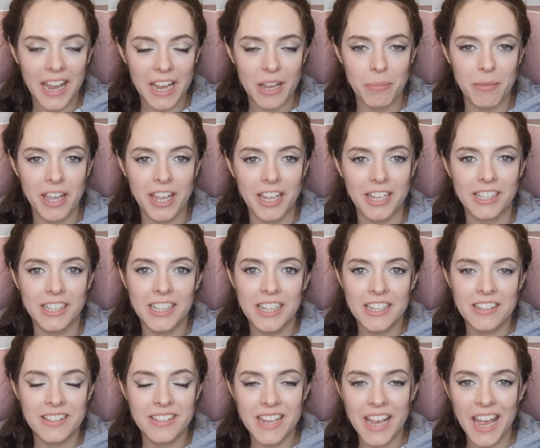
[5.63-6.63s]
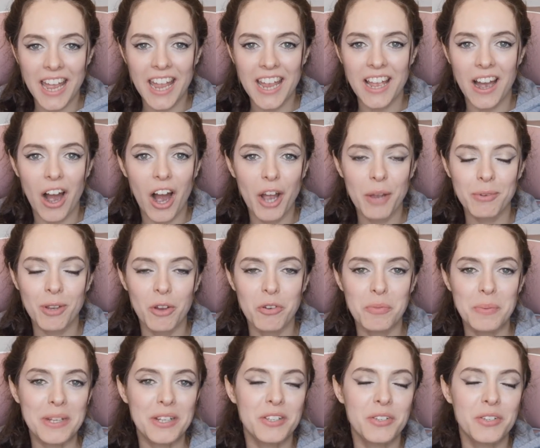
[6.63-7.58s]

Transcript: Gaming. Today I'm going to be